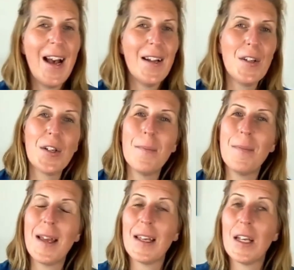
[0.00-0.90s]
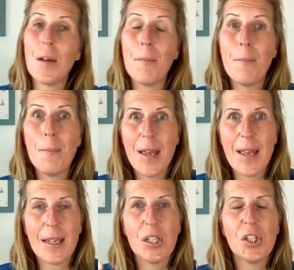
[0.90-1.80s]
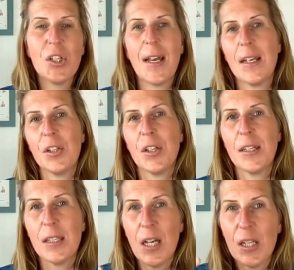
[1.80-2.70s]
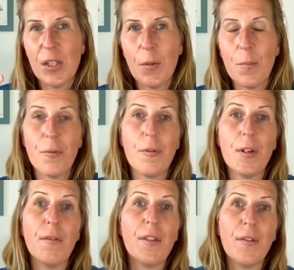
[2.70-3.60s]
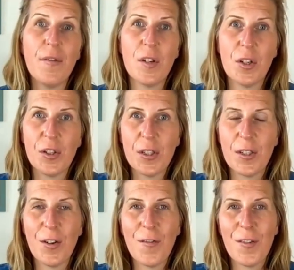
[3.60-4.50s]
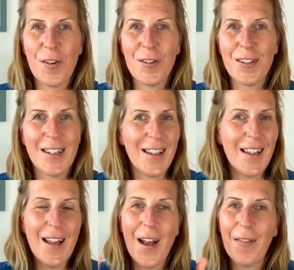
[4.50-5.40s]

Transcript: and you can make big changes to improve the function of your knee.